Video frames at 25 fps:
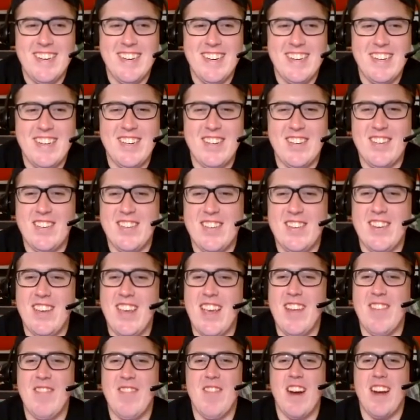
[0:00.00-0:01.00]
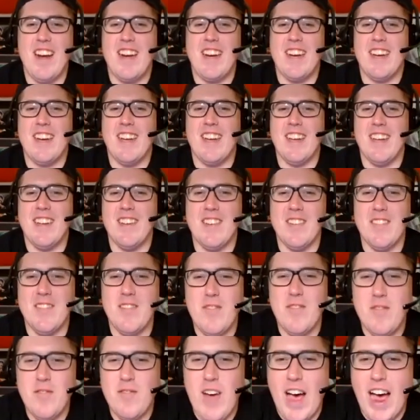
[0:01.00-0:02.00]
Just getting ready to
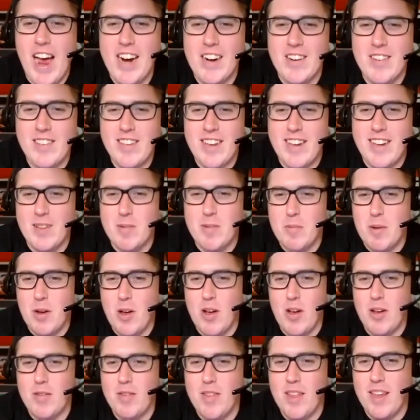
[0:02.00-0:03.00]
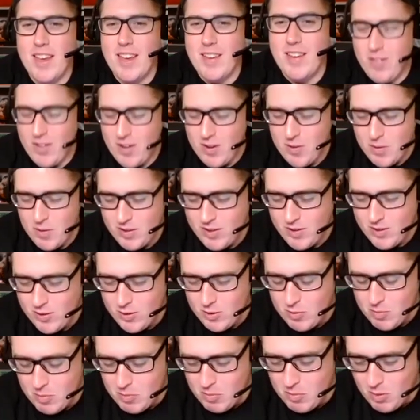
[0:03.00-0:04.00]
fire sale them all if he wins the
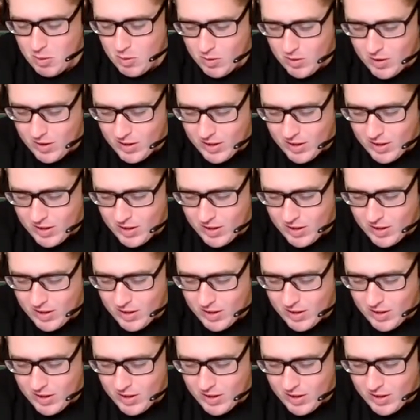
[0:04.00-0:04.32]
Super Bowl.